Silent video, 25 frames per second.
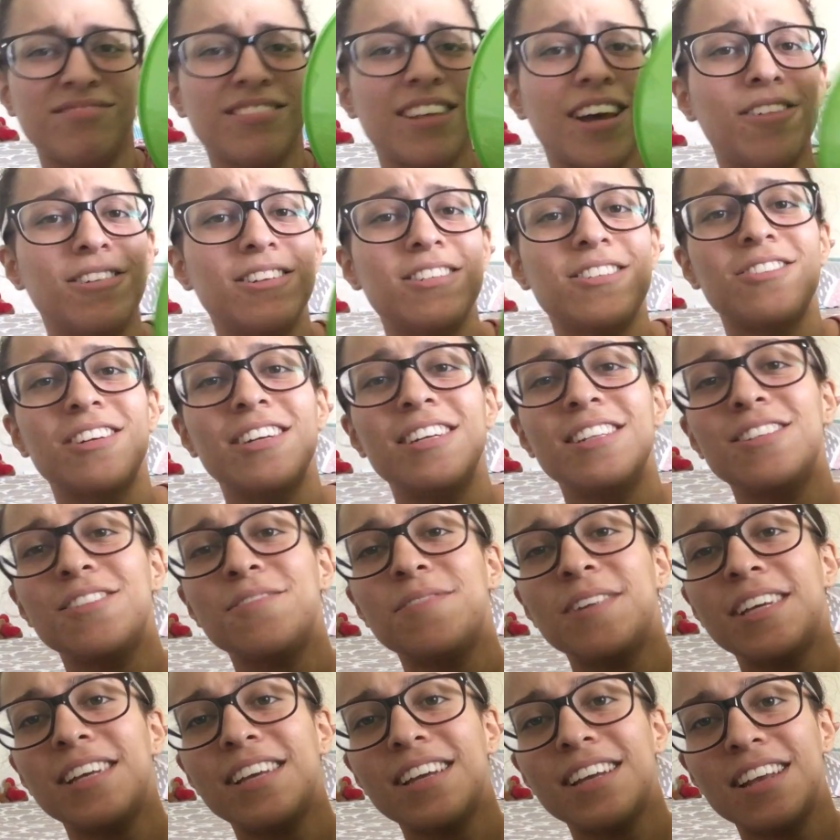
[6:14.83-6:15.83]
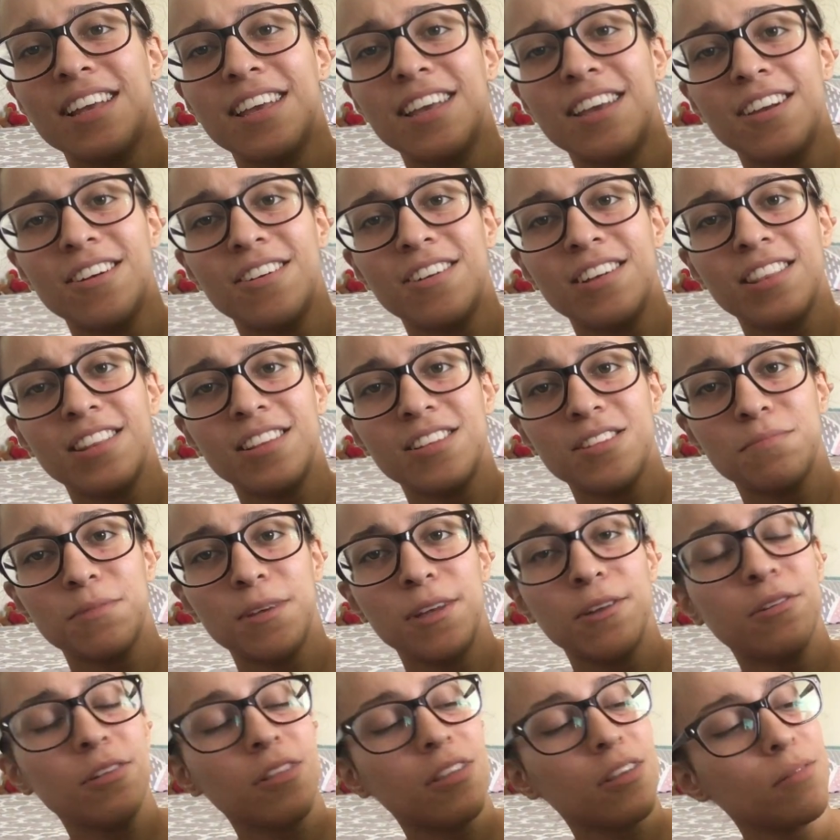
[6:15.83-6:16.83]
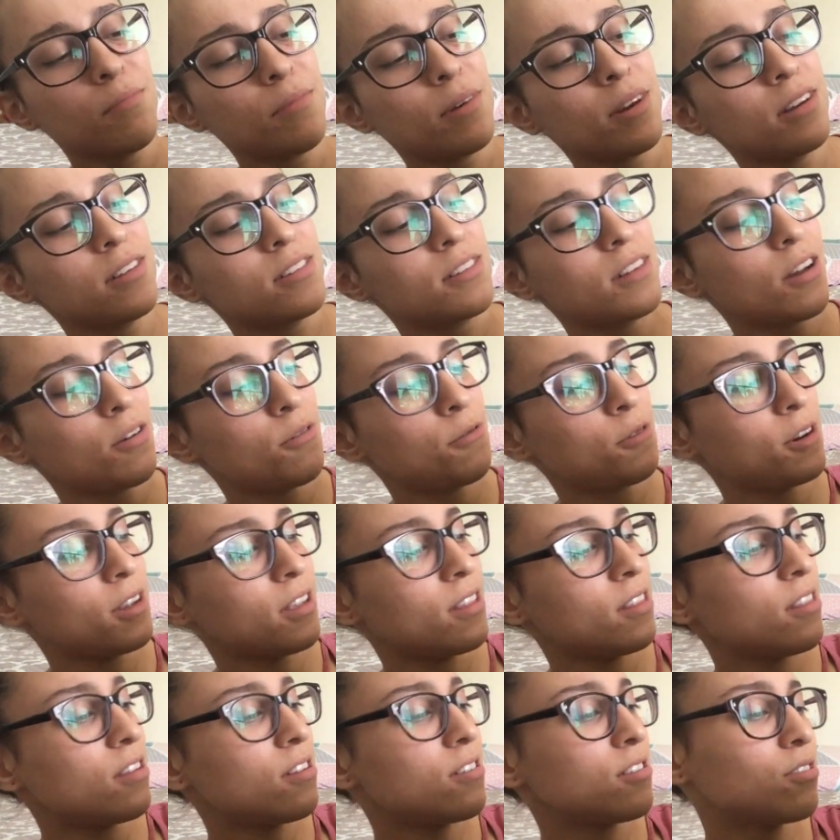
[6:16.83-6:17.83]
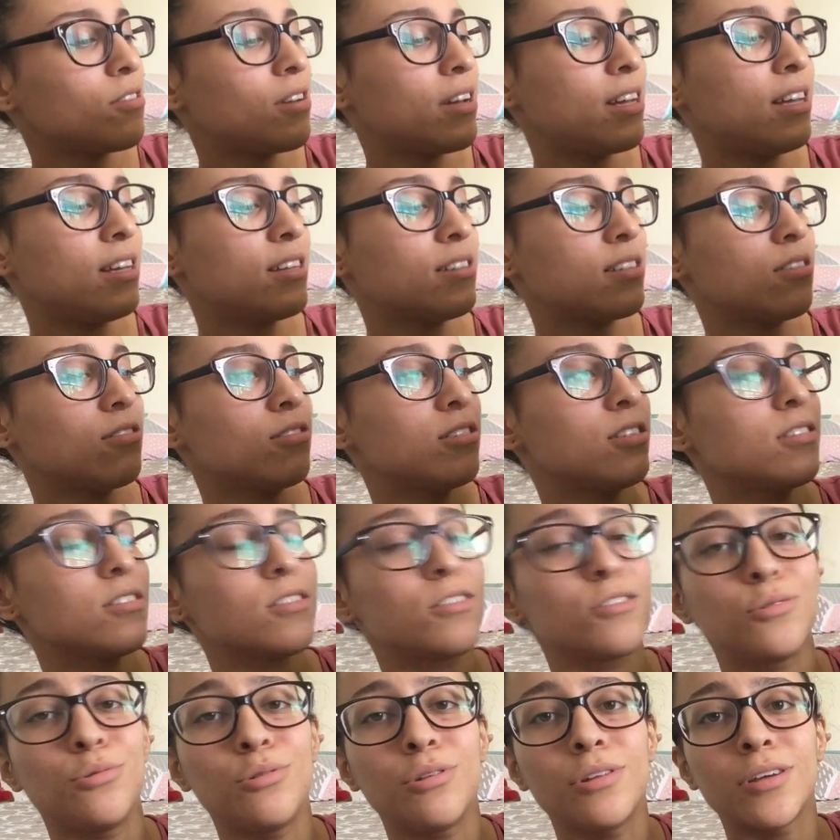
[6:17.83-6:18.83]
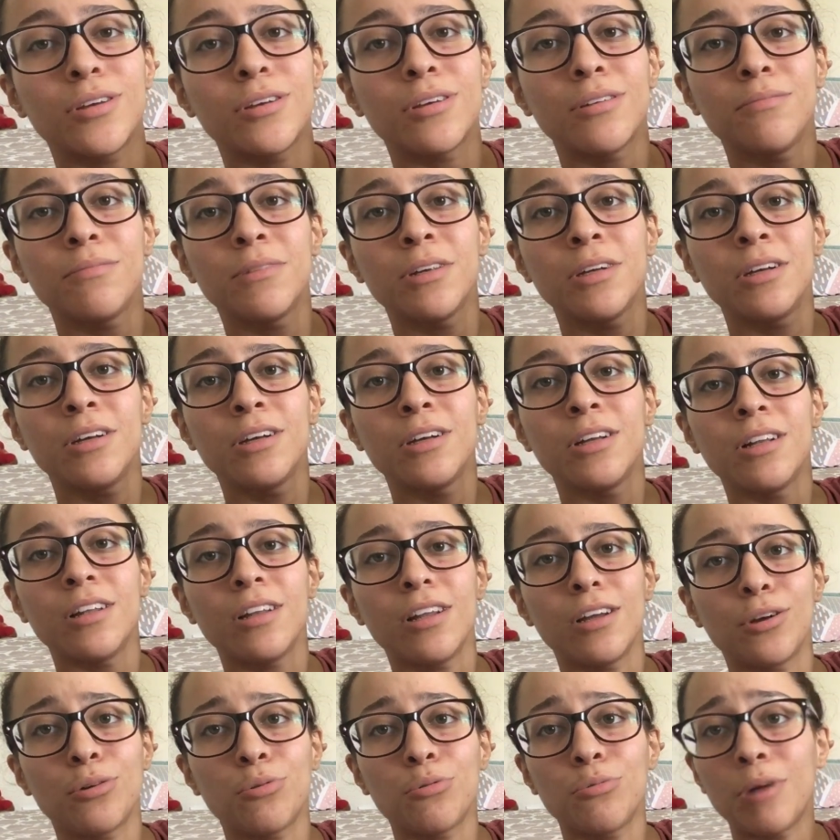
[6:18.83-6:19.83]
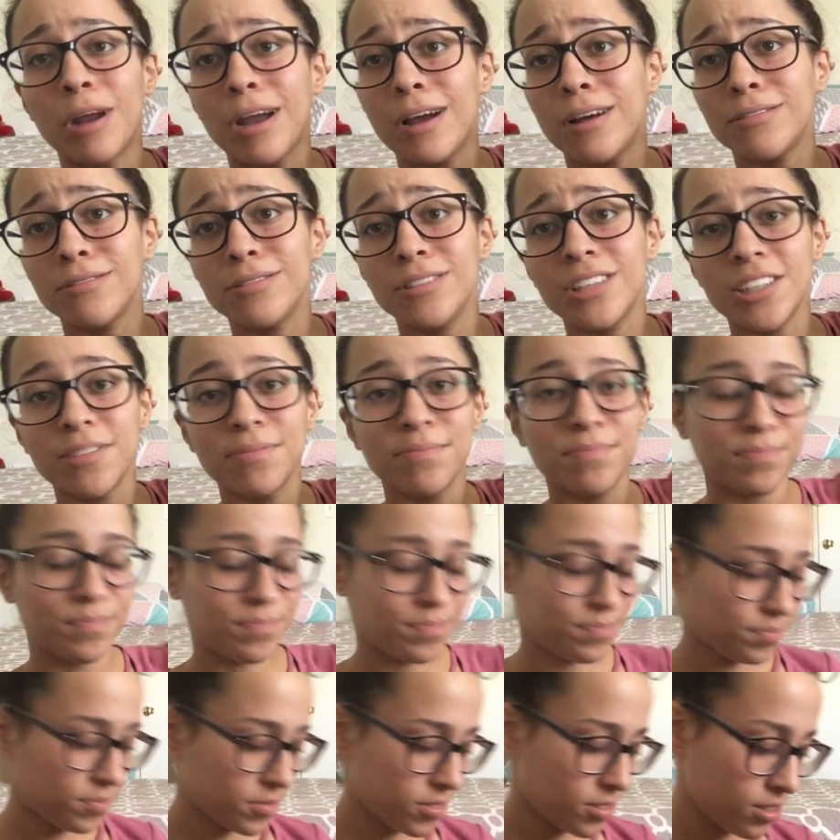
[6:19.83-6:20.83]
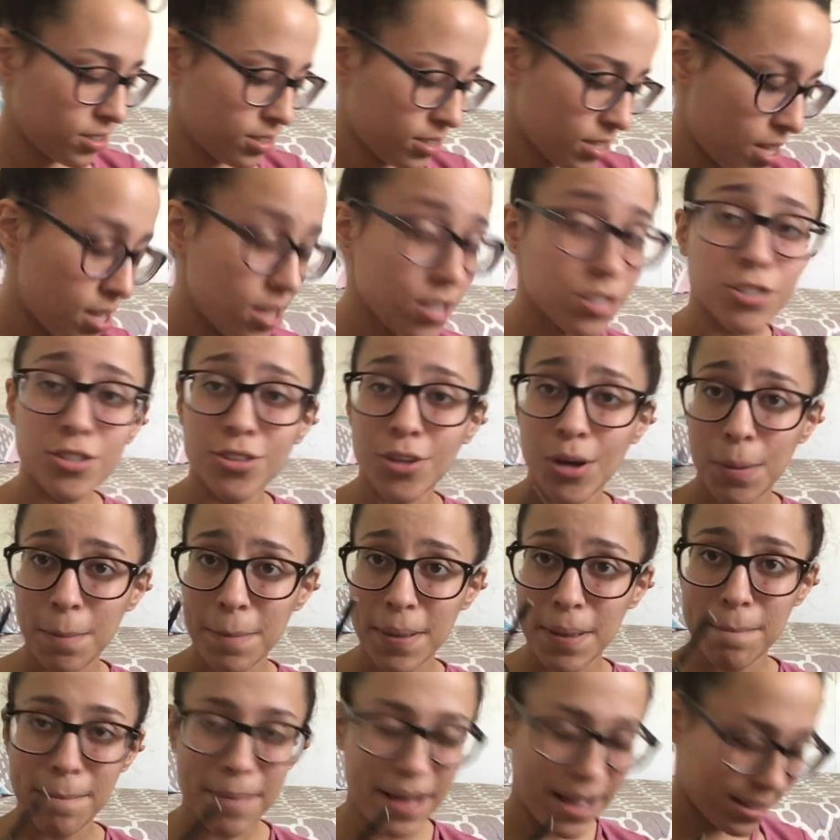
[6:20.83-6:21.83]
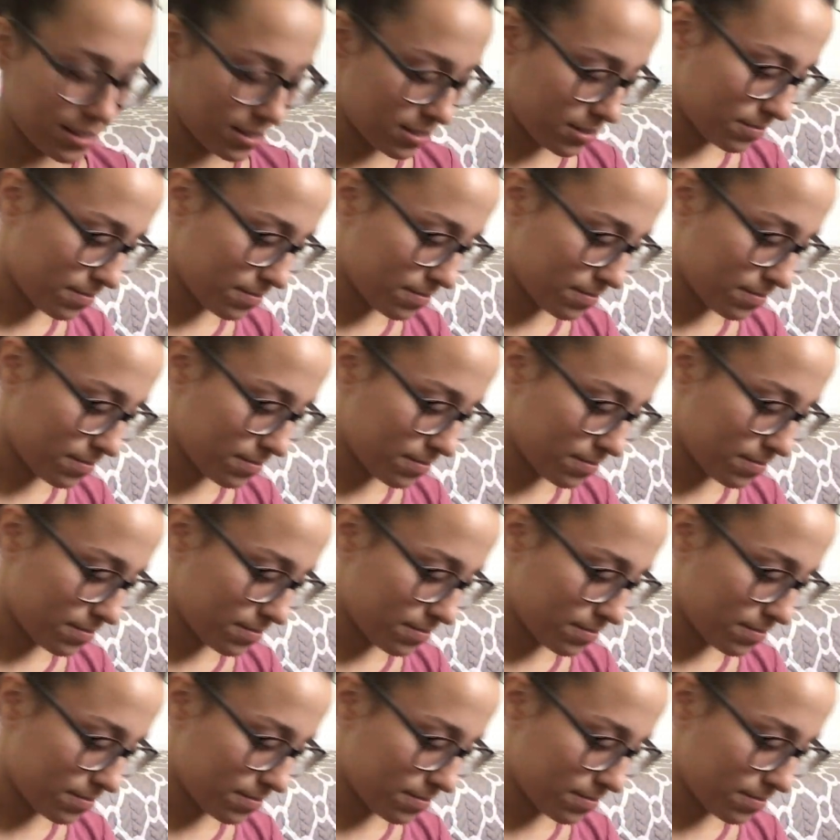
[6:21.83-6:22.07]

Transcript: I was trying to make it here in this middle thing, but it's not working there, so I guess I'll just do the like a round. So I'll be back.